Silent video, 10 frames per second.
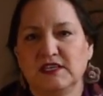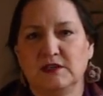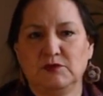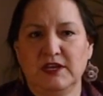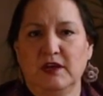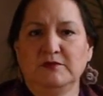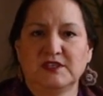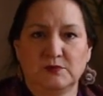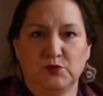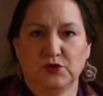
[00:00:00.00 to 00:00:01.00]
It would help to
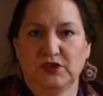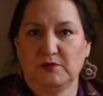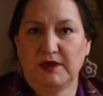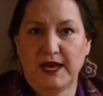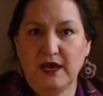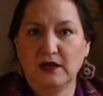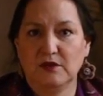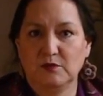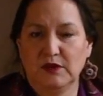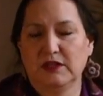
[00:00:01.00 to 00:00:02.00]
support their back
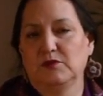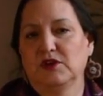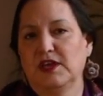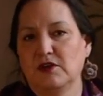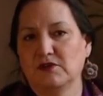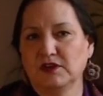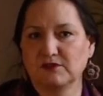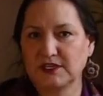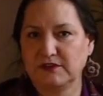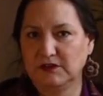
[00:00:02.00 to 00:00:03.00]
while they were carrying
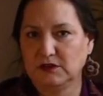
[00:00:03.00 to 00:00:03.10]
those heavy